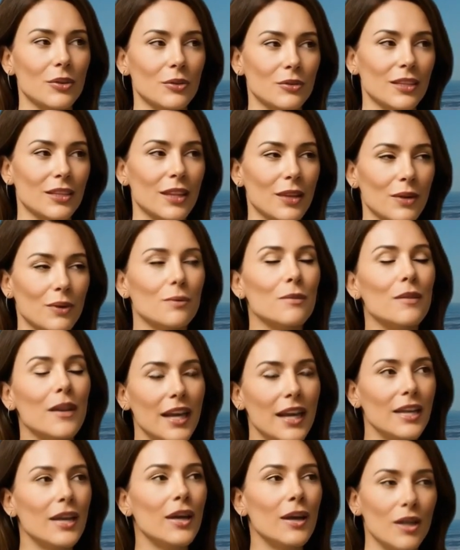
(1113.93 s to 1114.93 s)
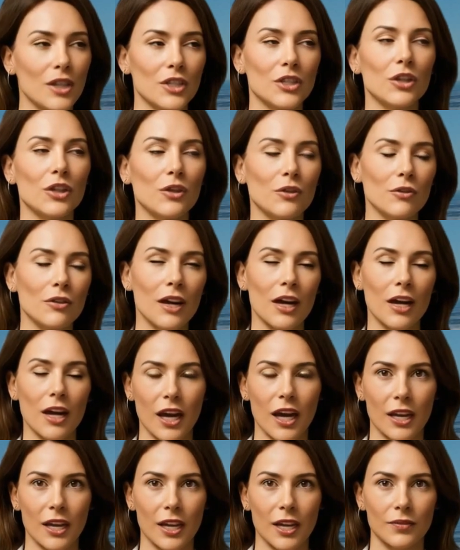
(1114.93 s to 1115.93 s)
You've just learned 7
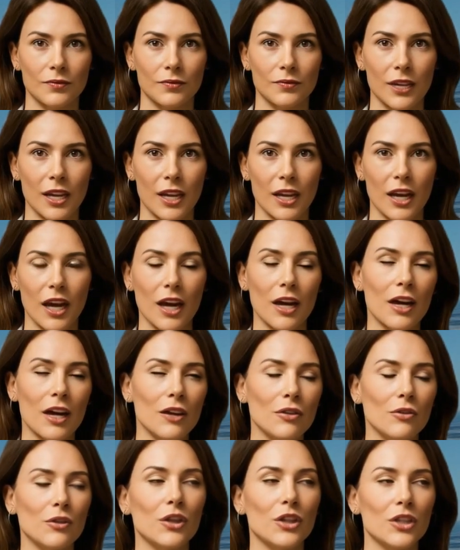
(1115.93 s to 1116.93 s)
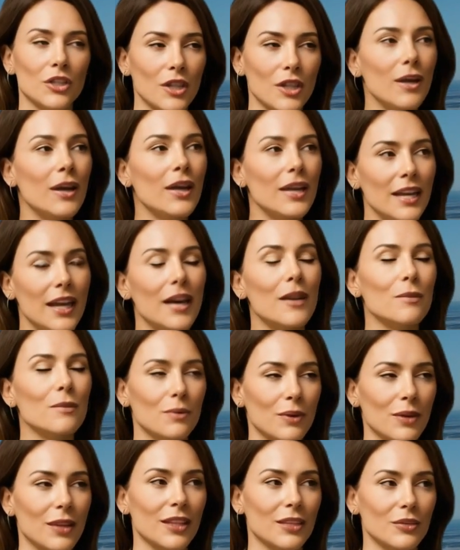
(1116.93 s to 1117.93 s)
powerful techniques that go far beyond
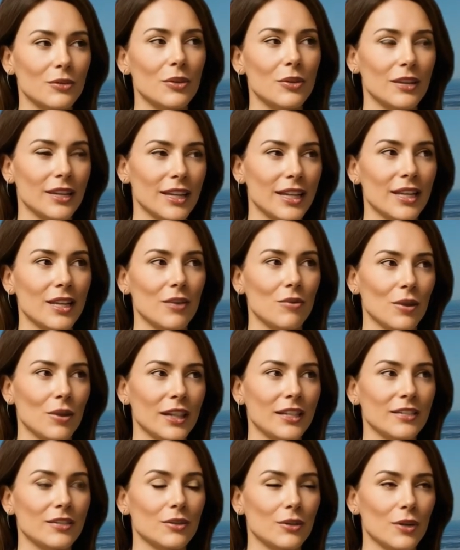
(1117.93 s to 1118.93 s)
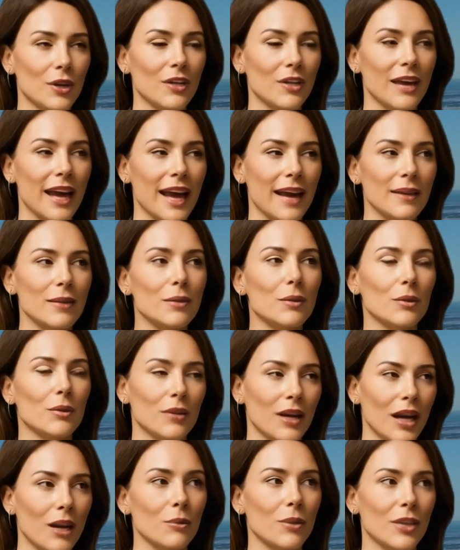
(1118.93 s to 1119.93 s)
temporary fixes. From
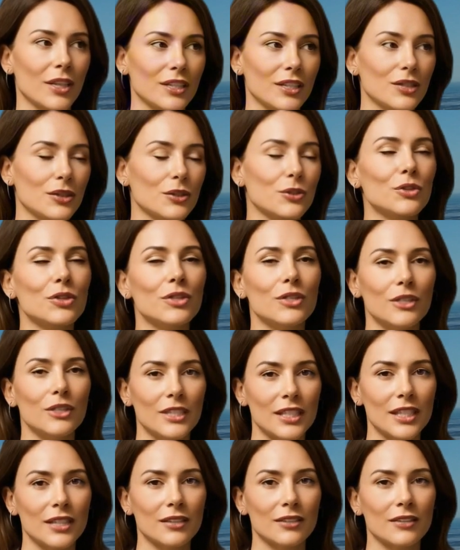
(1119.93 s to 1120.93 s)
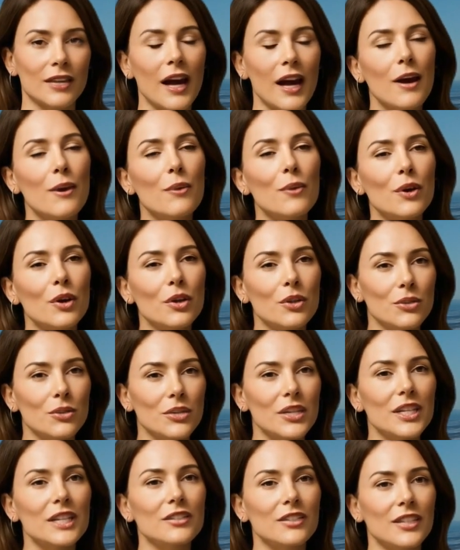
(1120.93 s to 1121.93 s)
conscious stimulation and gentle
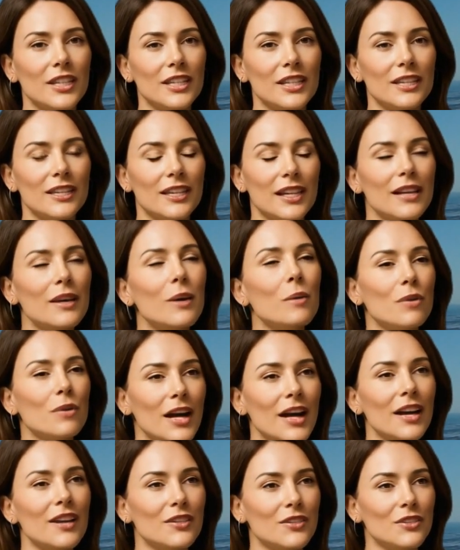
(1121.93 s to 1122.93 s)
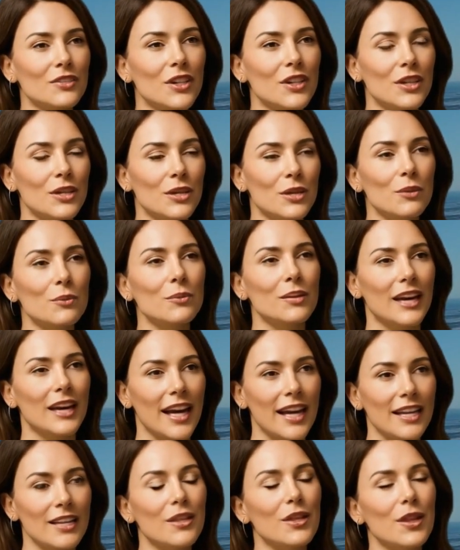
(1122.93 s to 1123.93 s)
compression to pelvic activation,
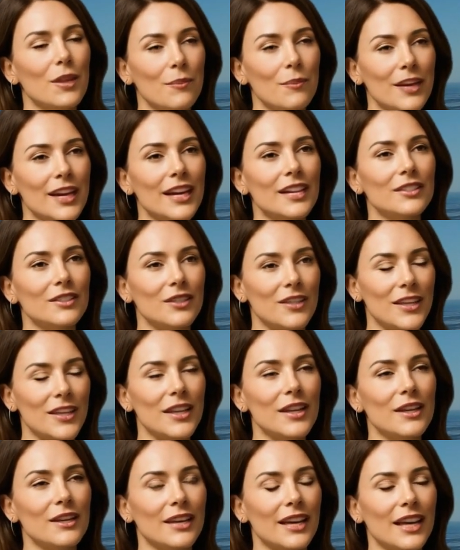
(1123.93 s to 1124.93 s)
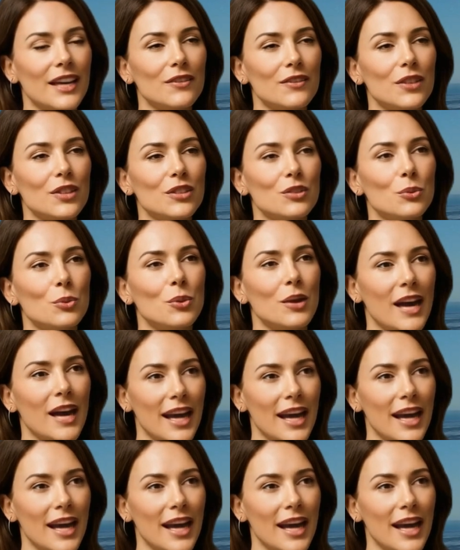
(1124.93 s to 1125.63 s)
breathwork, and emotional connection.